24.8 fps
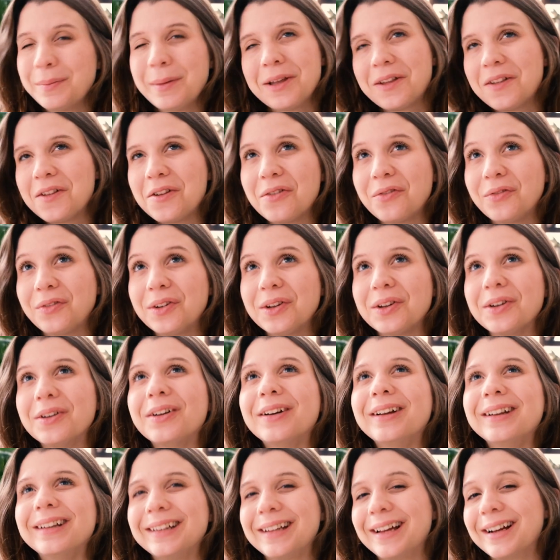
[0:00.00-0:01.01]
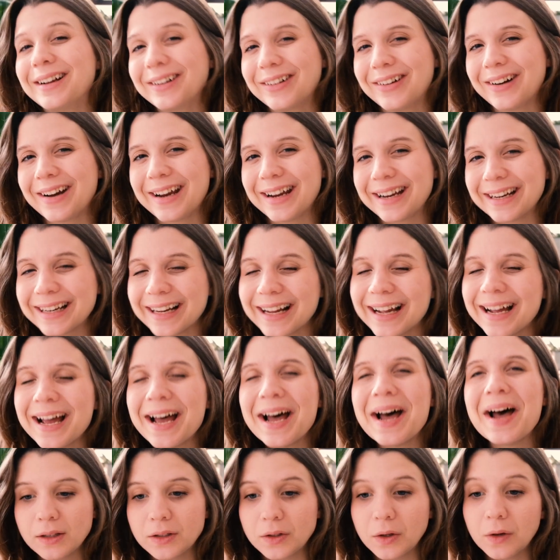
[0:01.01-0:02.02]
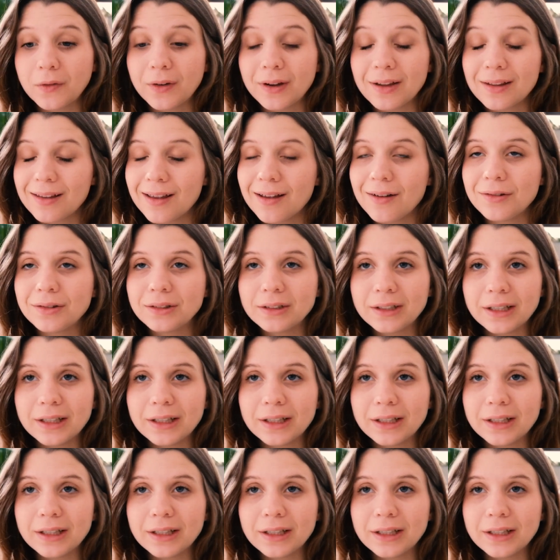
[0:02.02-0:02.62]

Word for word: makes you feel not great. So if I sound